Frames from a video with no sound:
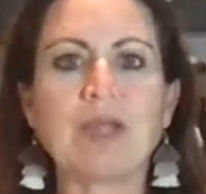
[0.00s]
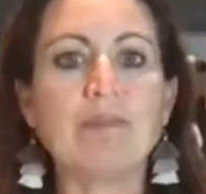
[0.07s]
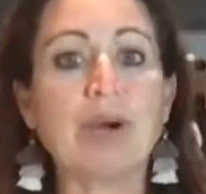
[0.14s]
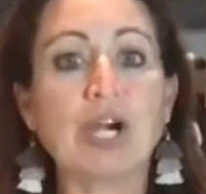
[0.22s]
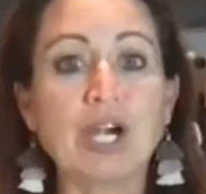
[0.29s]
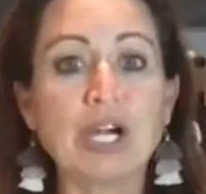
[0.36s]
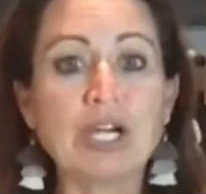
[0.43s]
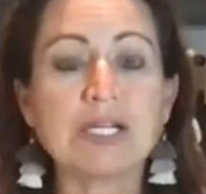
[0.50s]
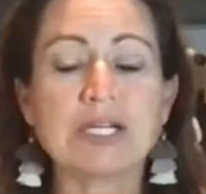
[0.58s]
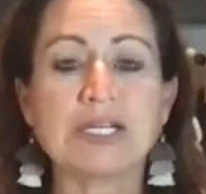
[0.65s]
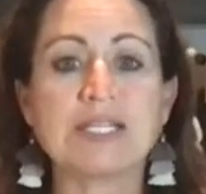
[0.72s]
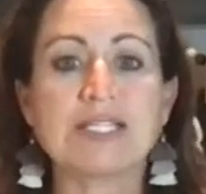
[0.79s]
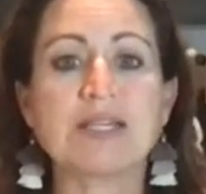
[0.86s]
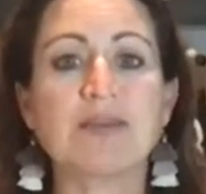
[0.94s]
bark,
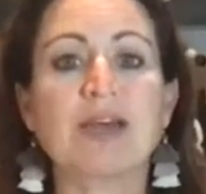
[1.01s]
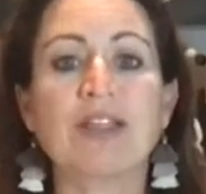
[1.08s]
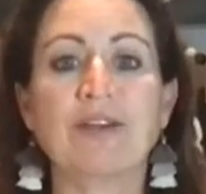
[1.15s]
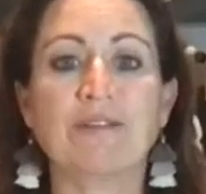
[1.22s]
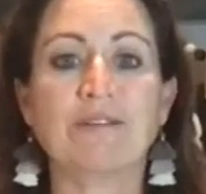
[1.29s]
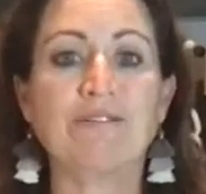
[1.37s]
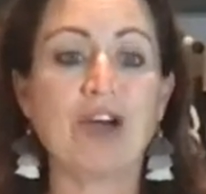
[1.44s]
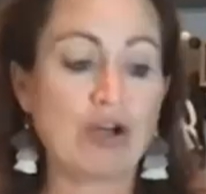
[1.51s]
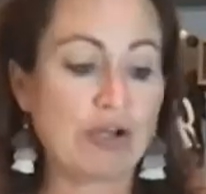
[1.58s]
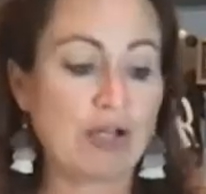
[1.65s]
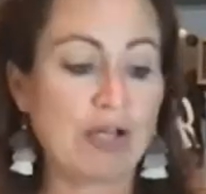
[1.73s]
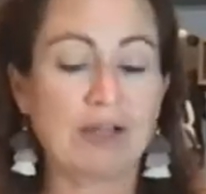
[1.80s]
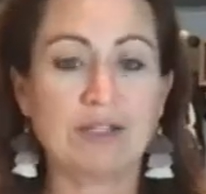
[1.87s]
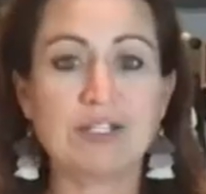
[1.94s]
some other fall
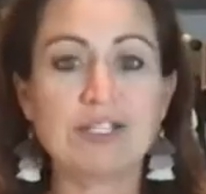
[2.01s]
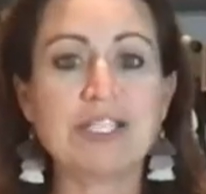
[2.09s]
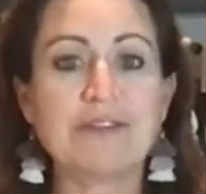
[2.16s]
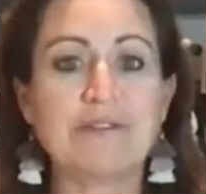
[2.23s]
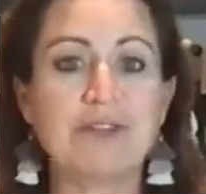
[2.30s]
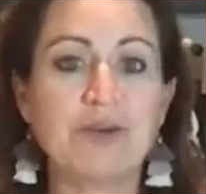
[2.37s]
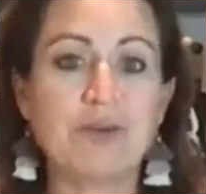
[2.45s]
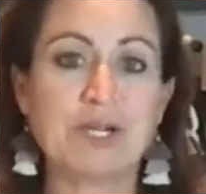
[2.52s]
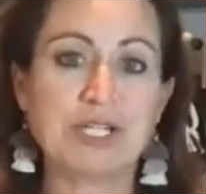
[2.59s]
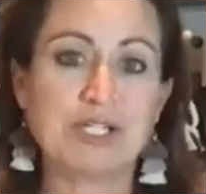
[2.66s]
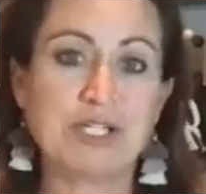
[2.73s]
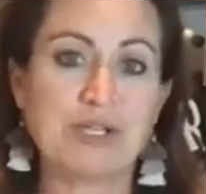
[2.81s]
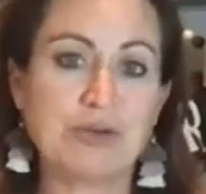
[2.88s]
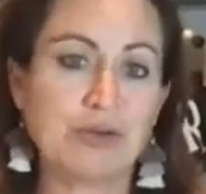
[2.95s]
colors if you wanna
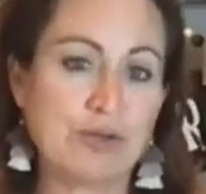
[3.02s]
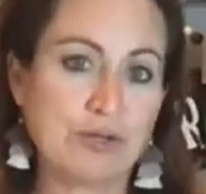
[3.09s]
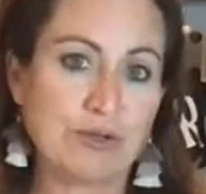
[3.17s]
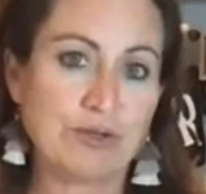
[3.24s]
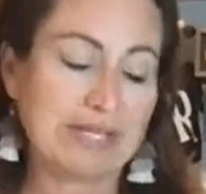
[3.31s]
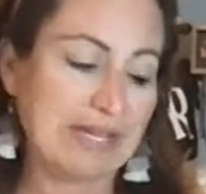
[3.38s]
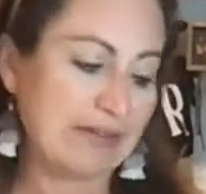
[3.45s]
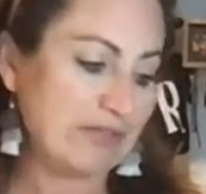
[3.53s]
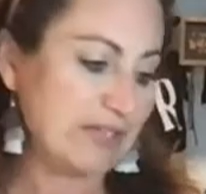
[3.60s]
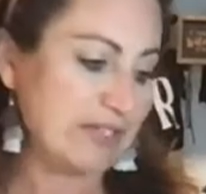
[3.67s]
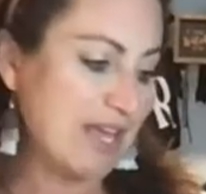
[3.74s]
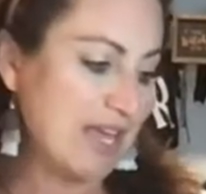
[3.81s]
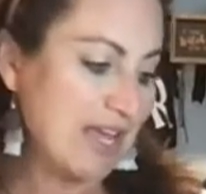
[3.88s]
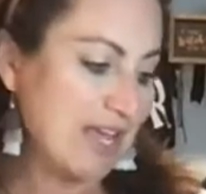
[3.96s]
do your
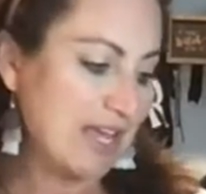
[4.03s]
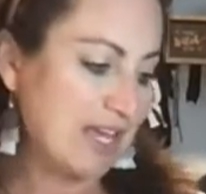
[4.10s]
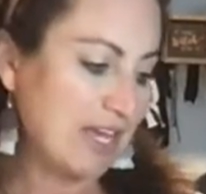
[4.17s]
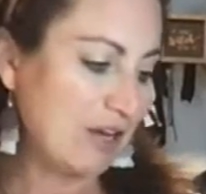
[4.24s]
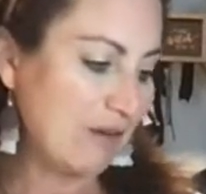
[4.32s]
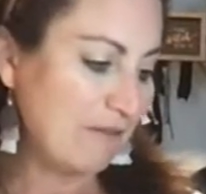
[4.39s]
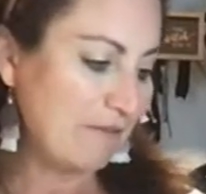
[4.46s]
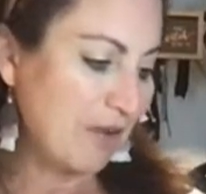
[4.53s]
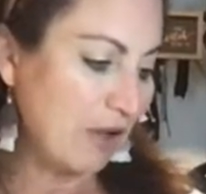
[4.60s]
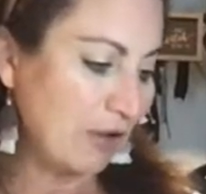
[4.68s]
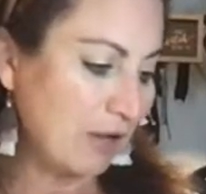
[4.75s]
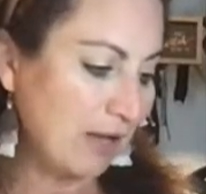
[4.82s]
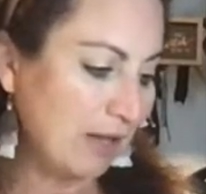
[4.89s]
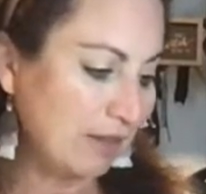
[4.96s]
leaves in
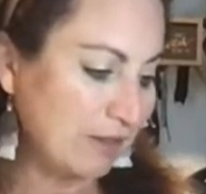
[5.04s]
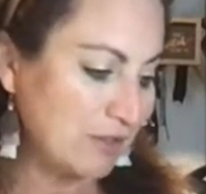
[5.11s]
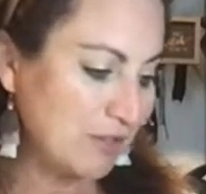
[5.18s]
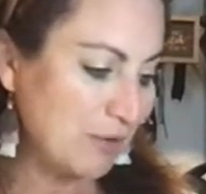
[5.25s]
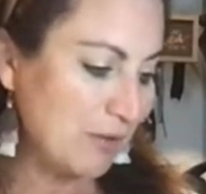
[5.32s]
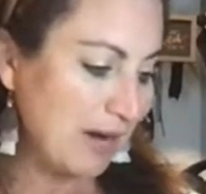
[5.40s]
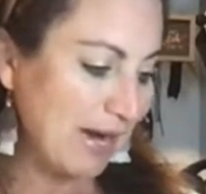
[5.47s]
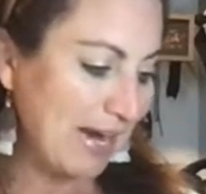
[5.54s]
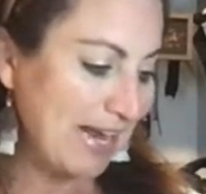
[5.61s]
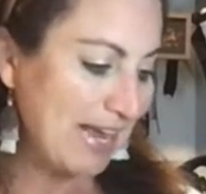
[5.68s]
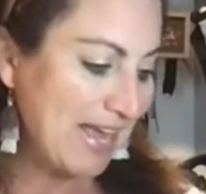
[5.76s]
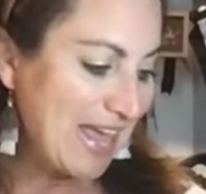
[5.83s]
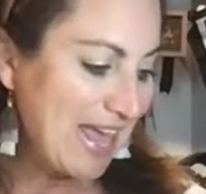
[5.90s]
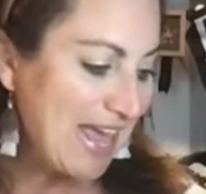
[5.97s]
fall colors, okay?